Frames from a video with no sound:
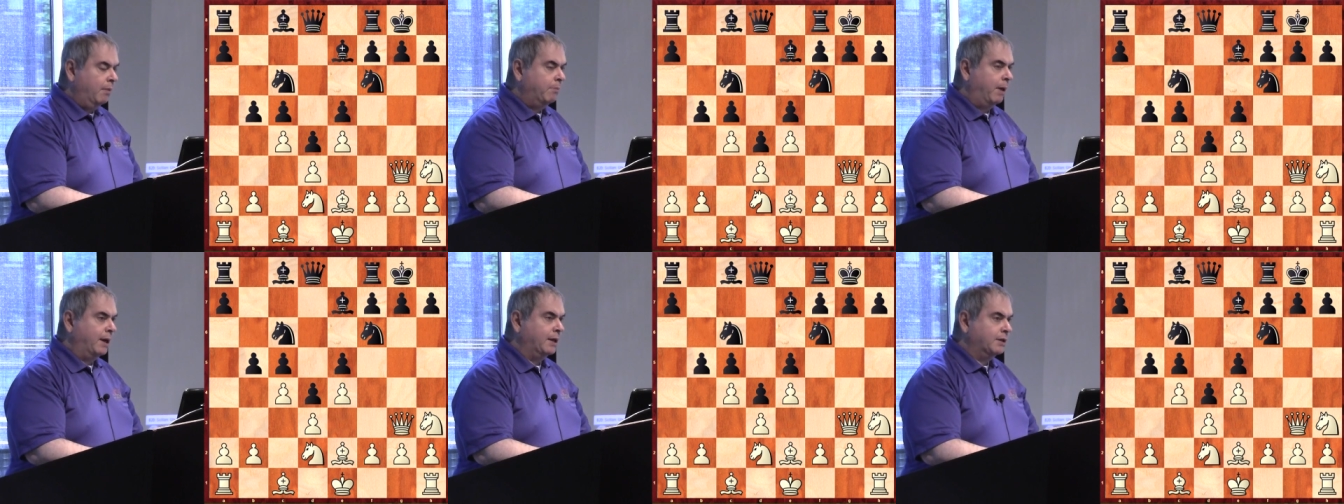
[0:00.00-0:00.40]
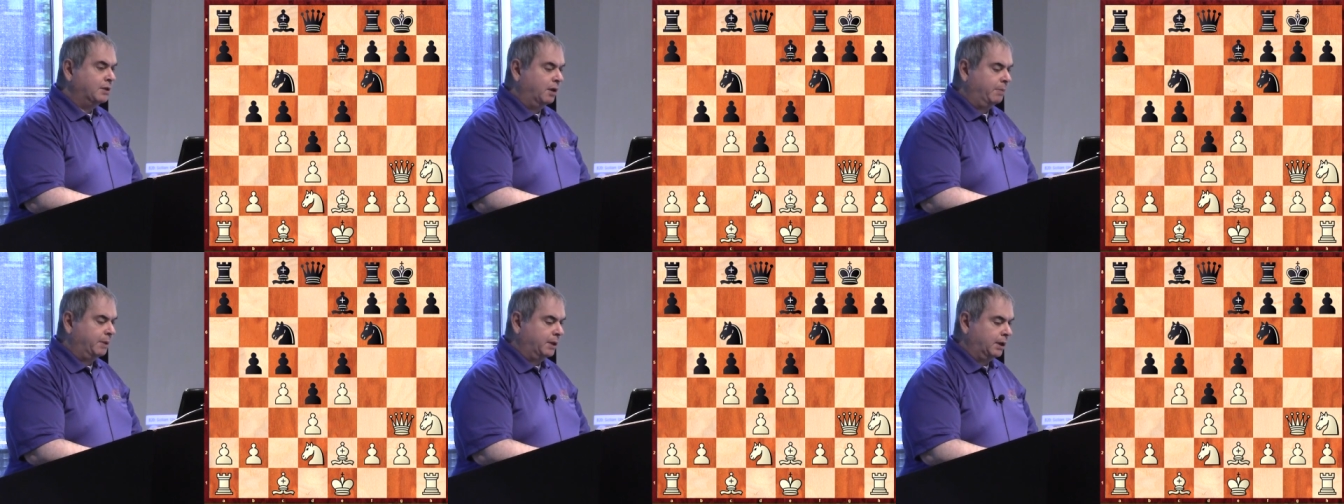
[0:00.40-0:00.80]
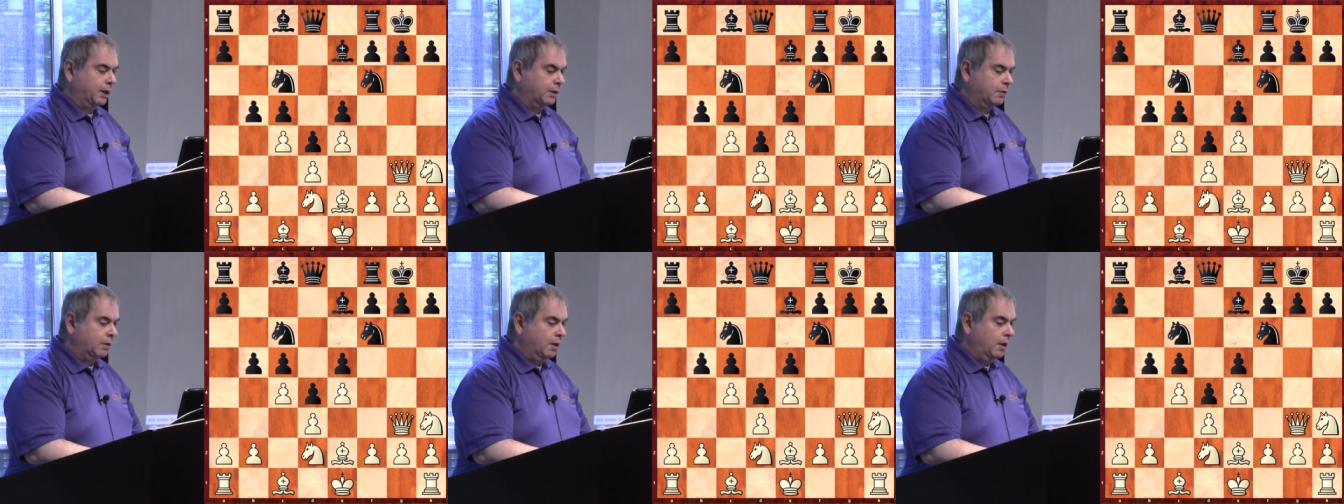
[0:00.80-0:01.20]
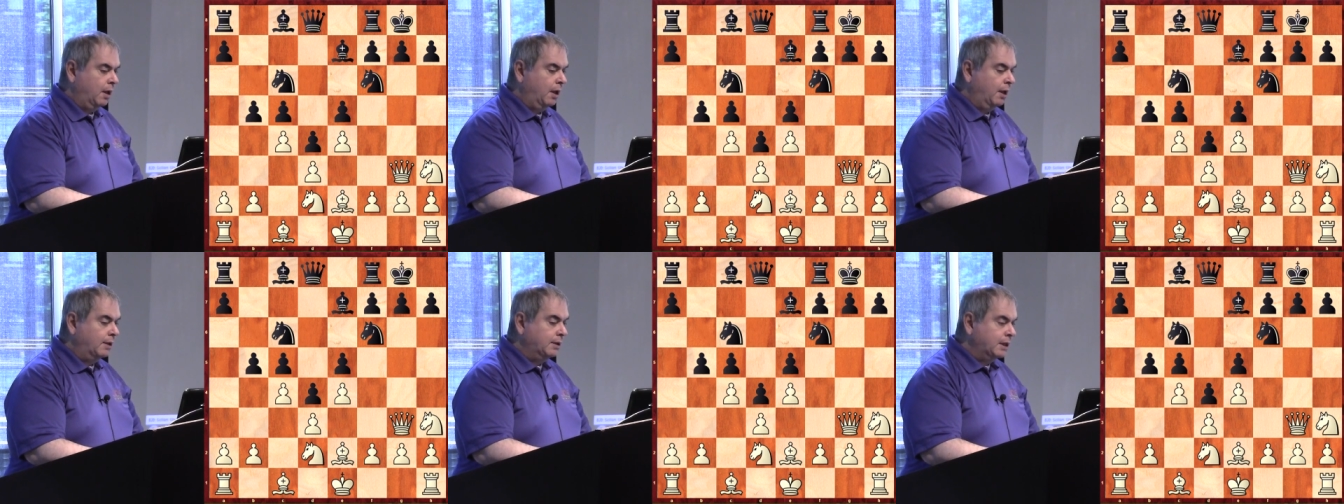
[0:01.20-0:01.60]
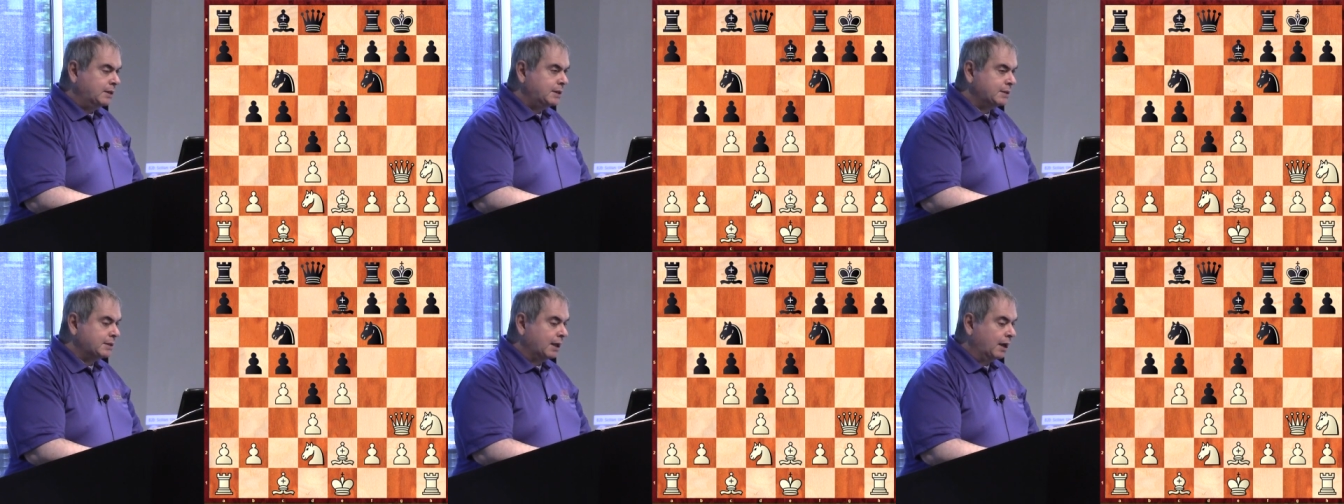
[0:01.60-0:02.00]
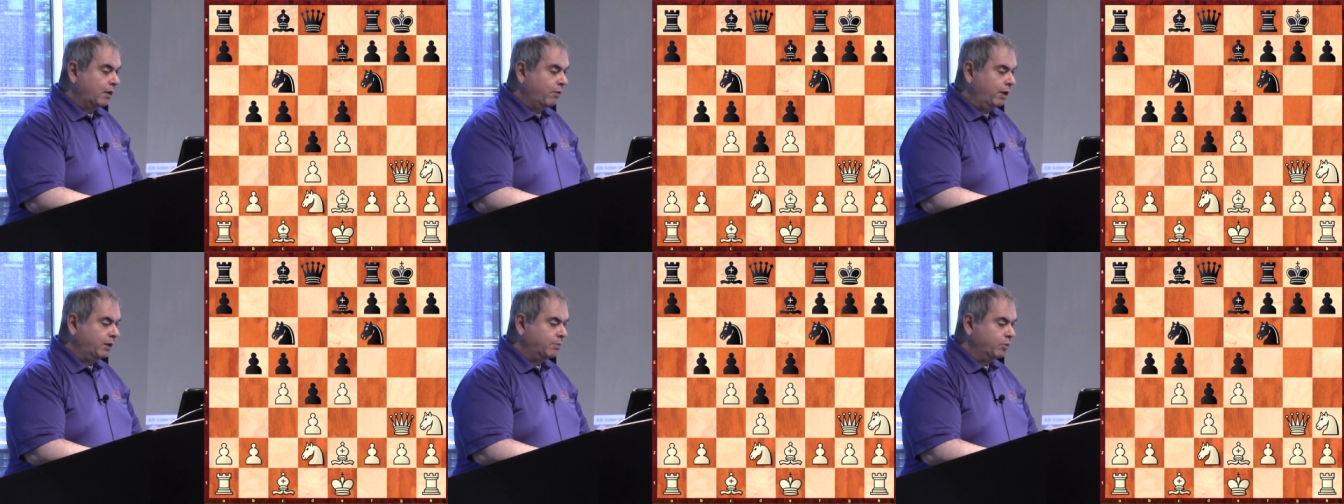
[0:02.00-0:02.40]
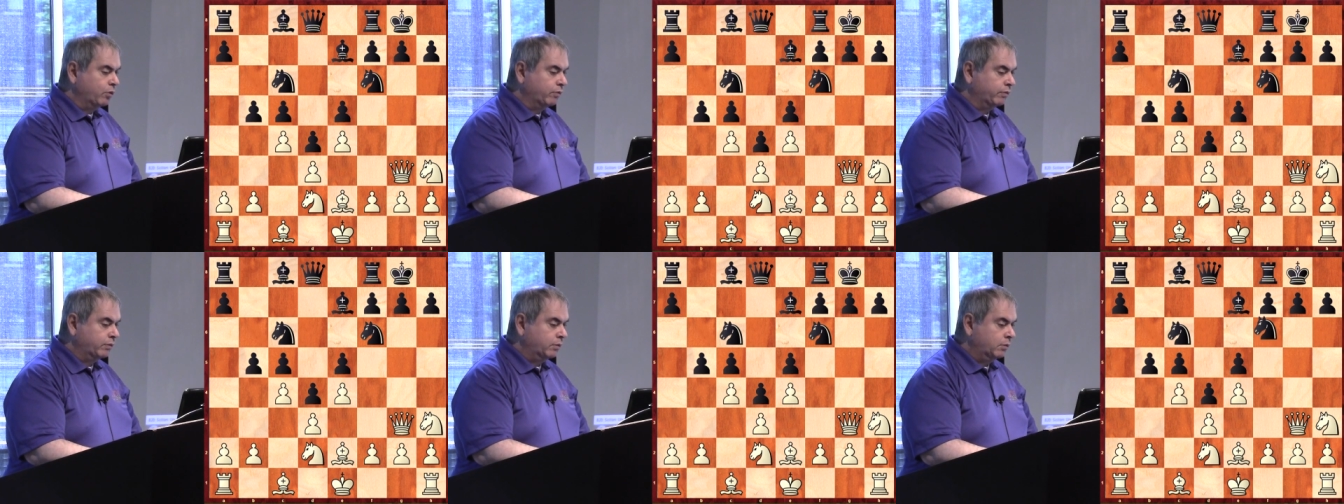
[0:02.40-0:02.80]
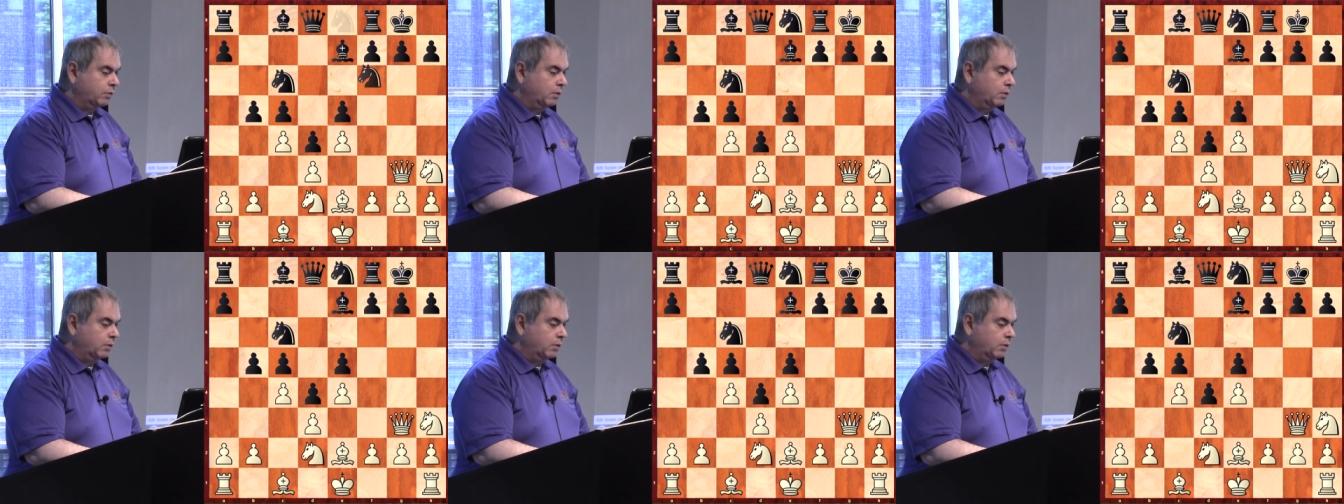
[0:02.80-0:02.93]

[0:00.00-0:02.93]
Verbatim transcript: by interpreting it. This is a great move.